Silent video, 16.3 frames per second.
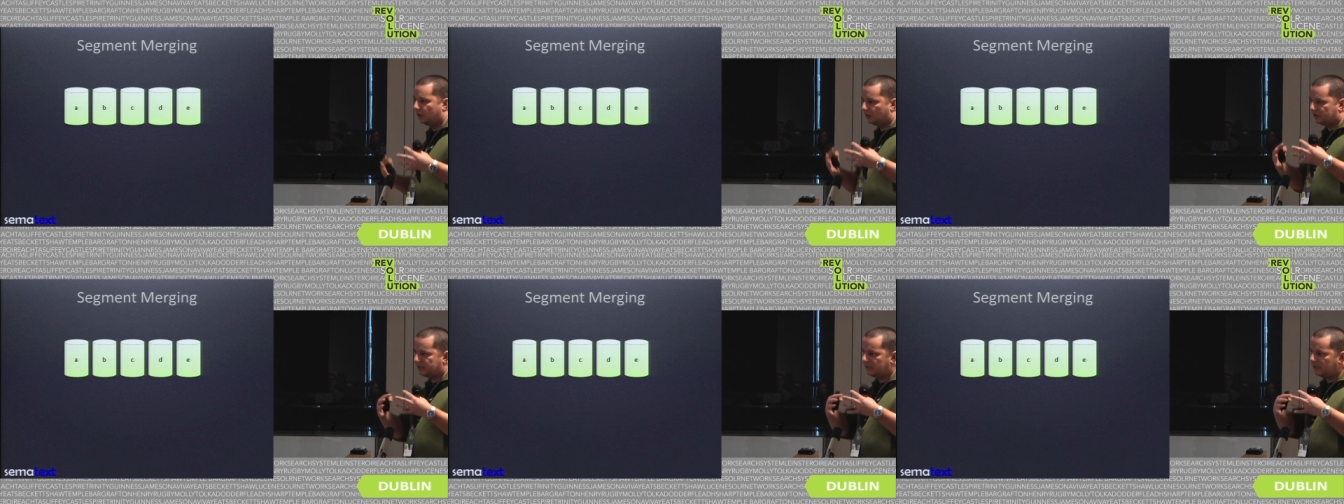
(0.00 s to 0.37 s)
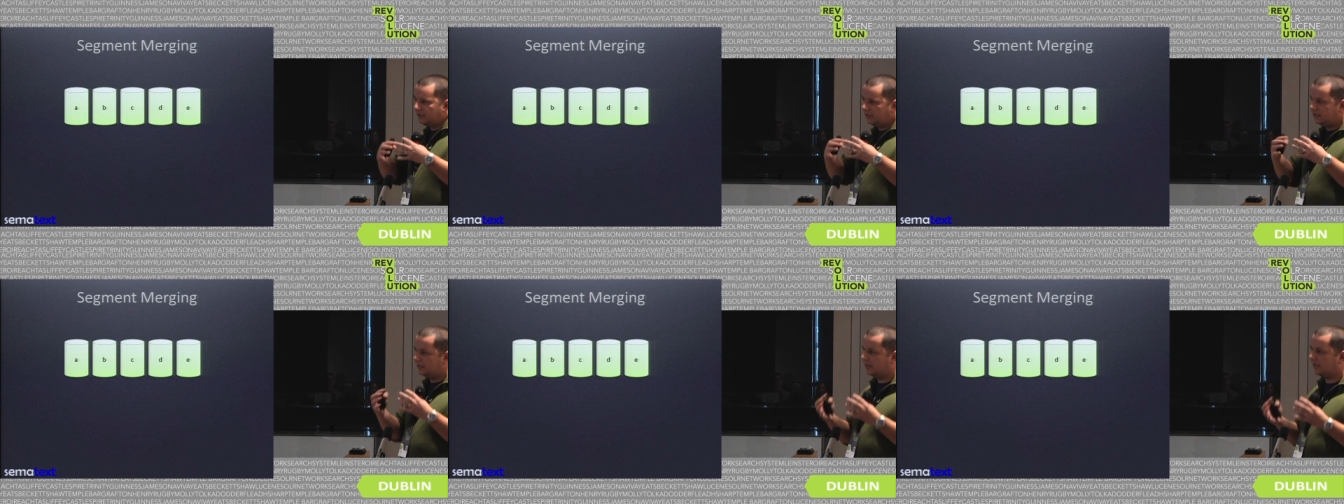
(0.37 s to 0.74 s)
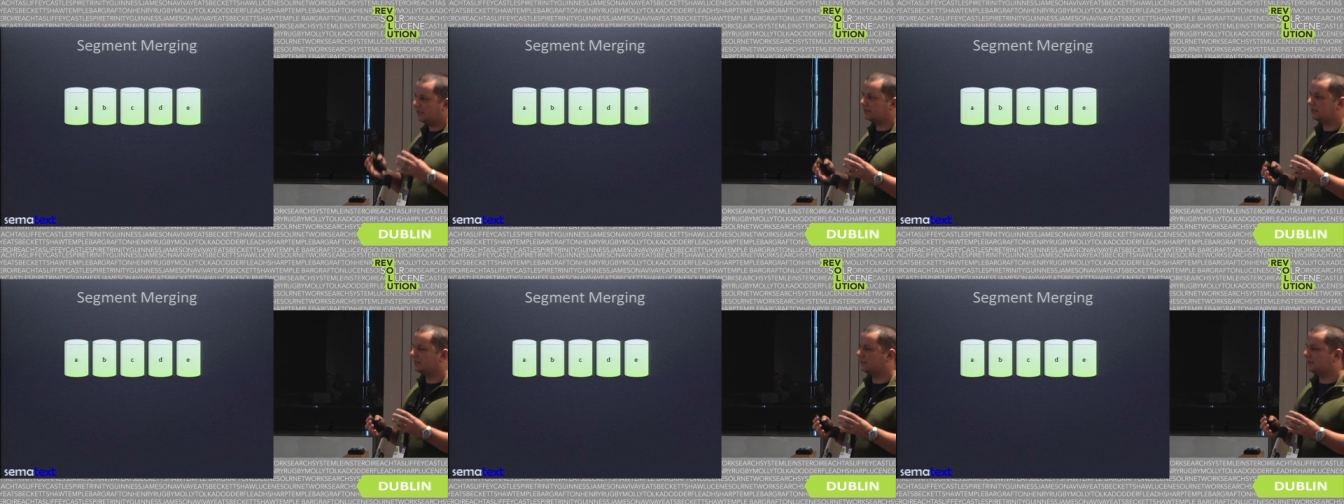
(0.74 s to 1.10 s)
Lucene
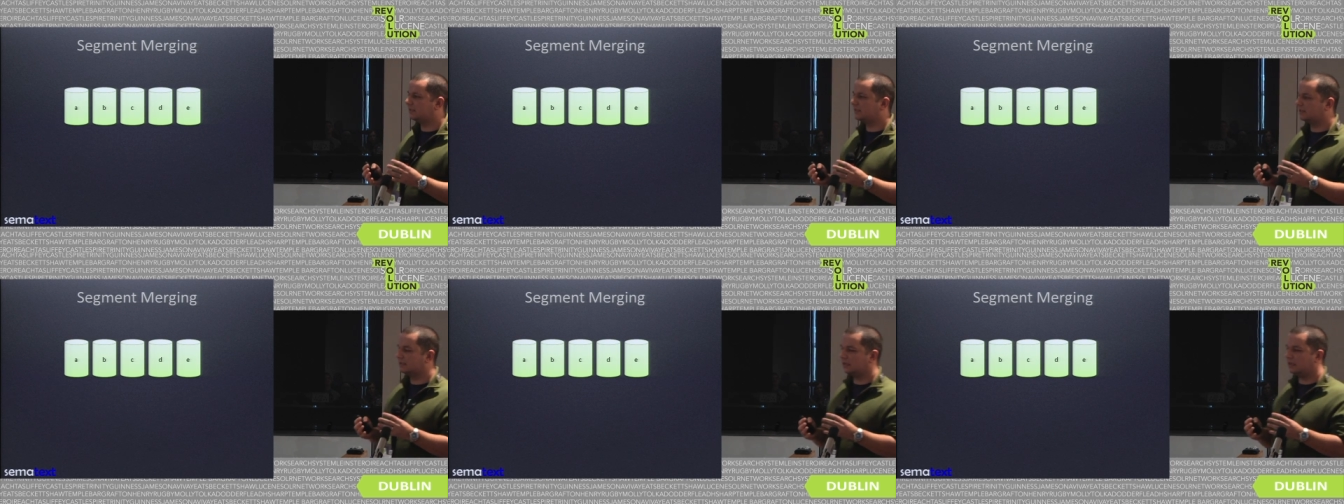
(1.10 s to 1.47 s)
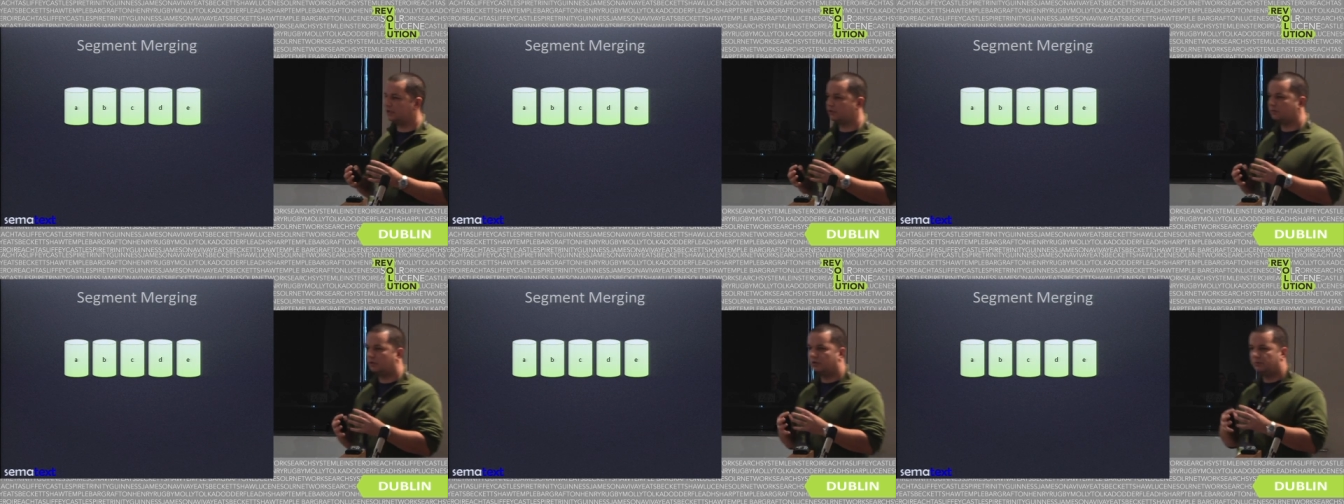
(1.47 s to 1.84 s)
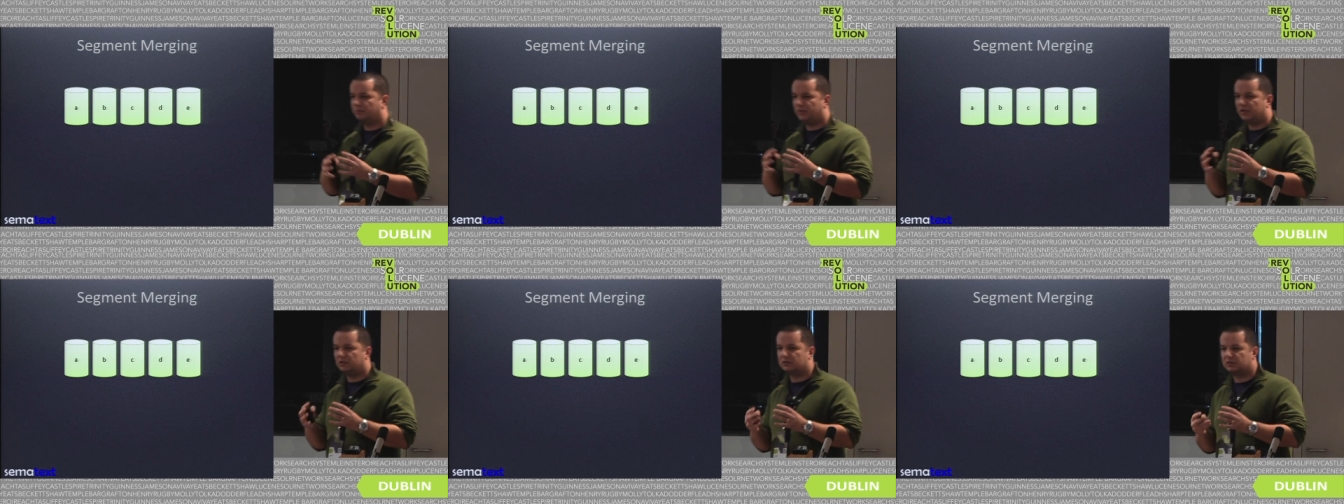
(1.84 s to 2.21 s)
index is actually
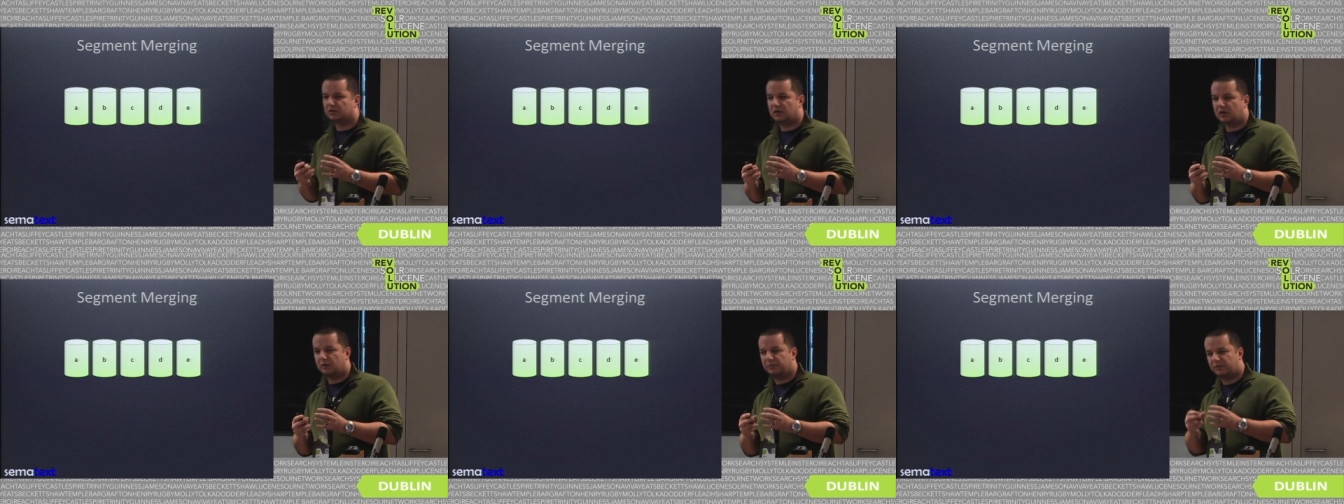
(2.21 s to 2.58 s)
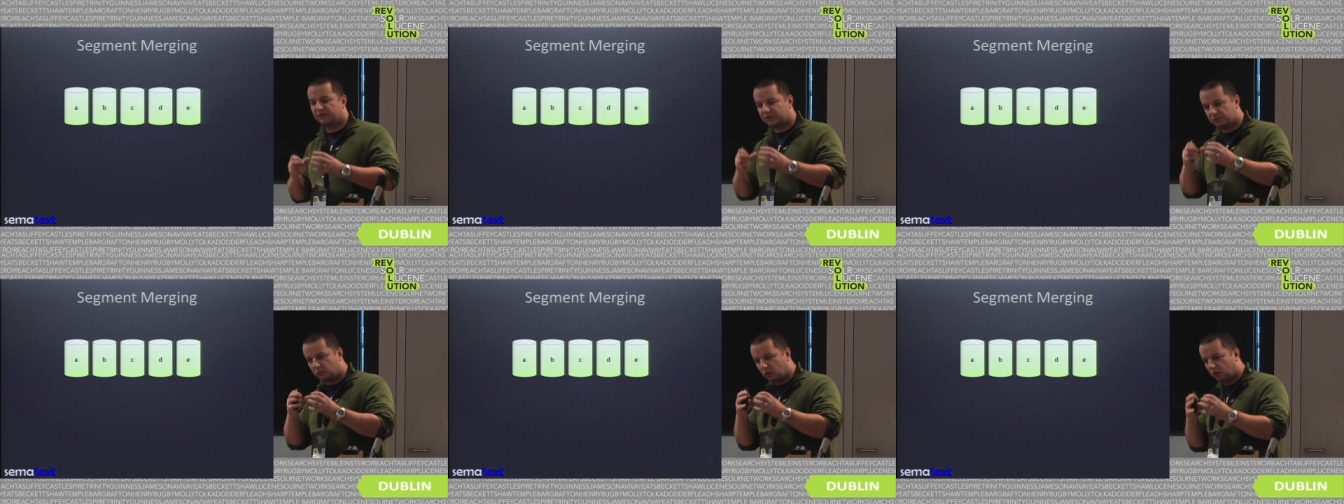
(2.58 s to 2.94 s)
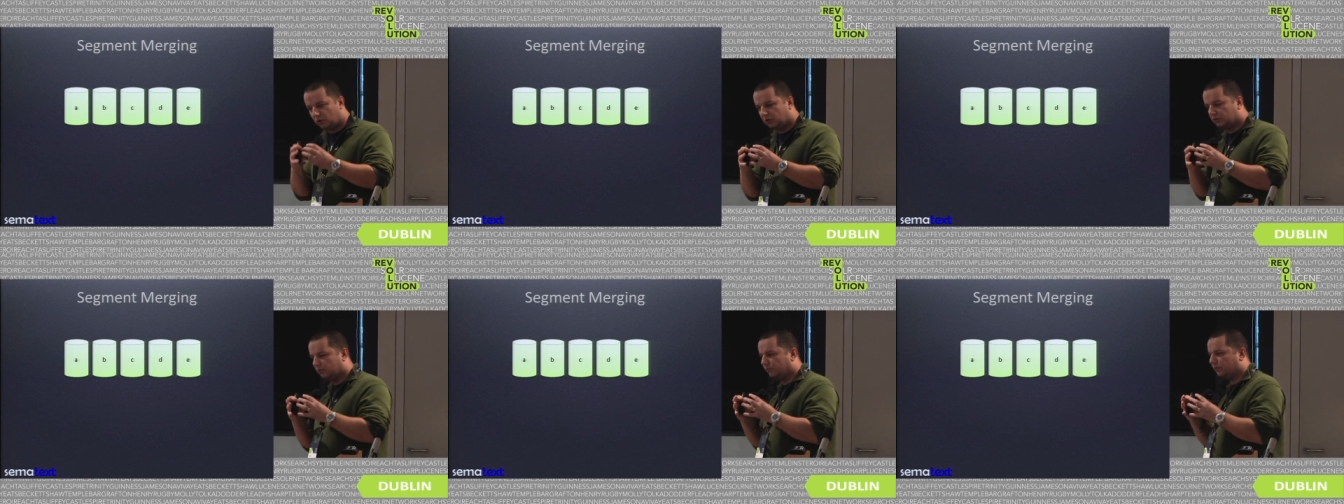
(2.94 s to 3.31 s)
built up of
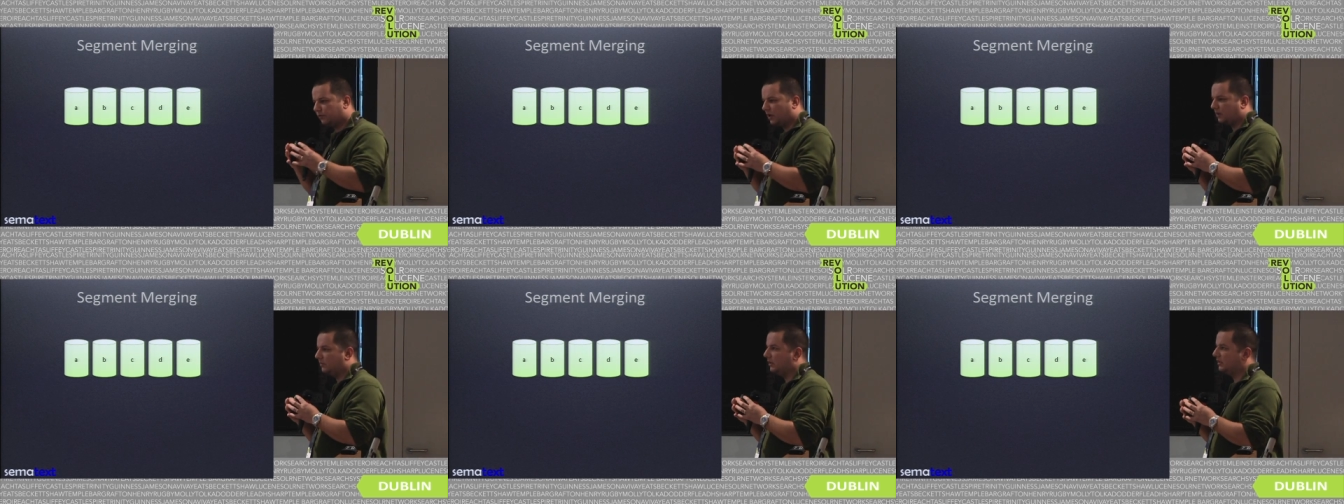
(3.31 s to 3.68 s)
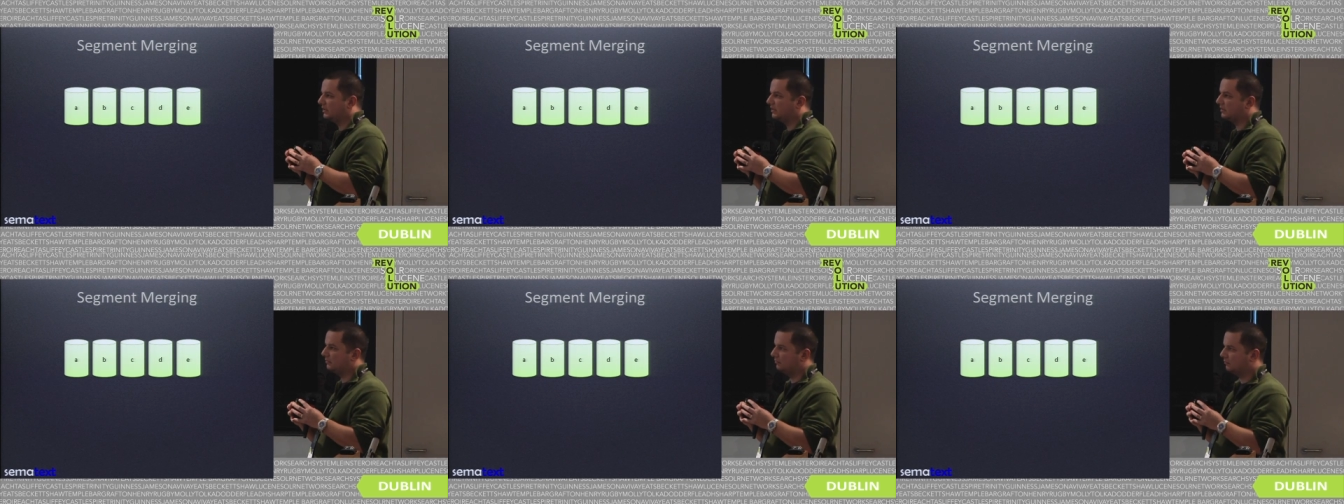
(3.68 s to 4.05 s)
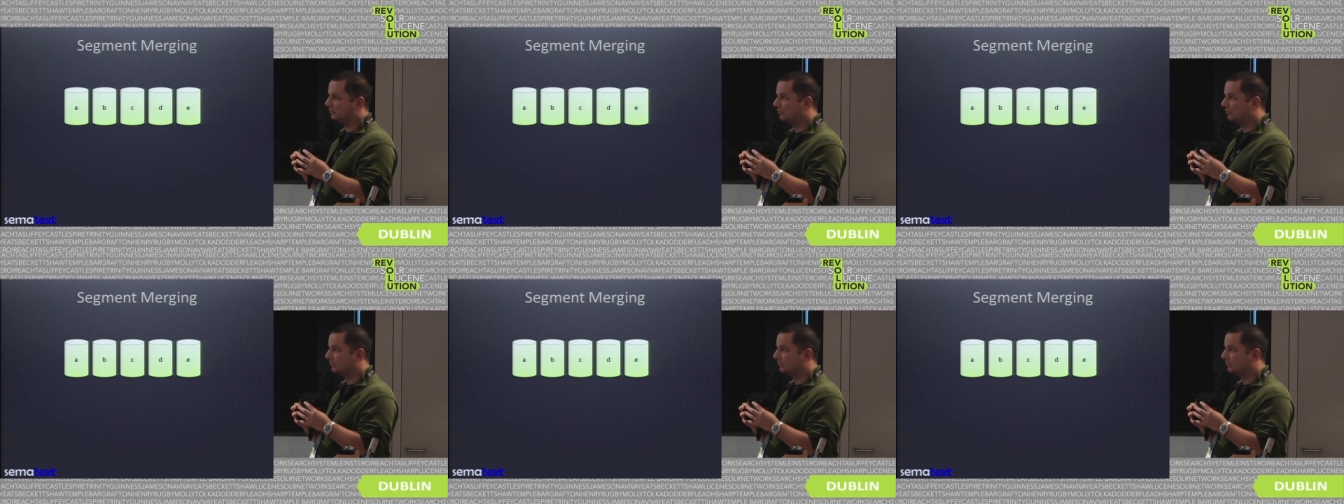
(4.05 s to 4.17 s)
small fragments,